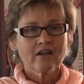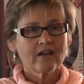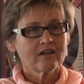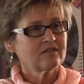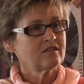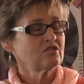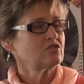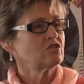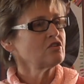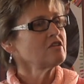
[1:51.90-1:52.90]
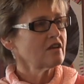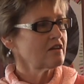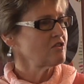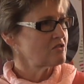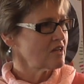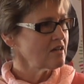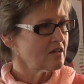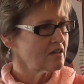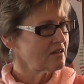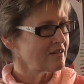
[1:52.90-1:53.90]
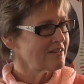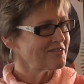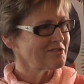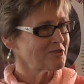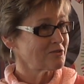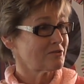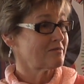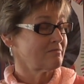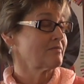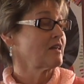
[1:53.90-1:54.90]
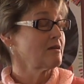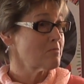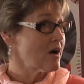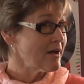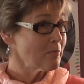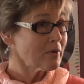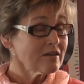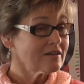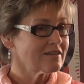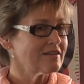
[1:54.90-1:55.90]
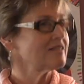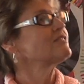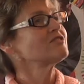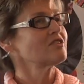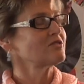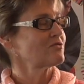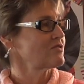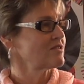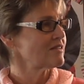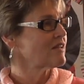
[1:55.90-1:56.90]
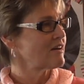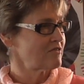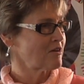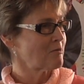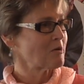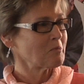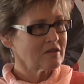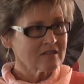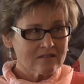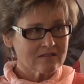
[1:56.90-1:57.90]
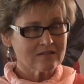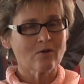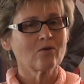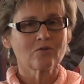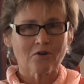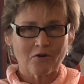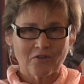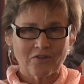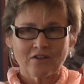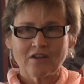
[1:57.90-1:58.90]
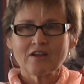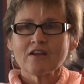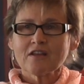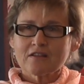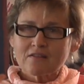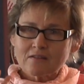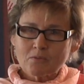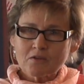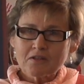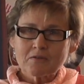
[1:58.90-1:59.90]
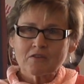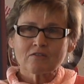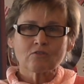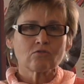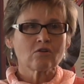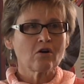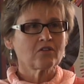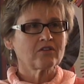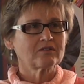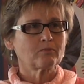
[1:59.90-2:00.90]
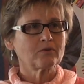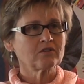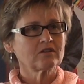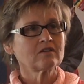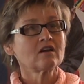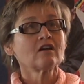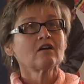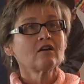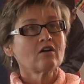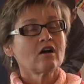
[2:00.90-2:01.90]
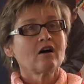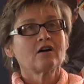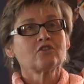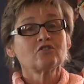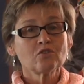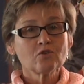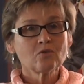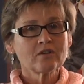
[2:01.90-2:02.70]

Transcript: And this journey that you're taking isn't just in my opinion, it isn't just for this lifetime. I mean, this is soul growth. This is really growth that's building uh, you,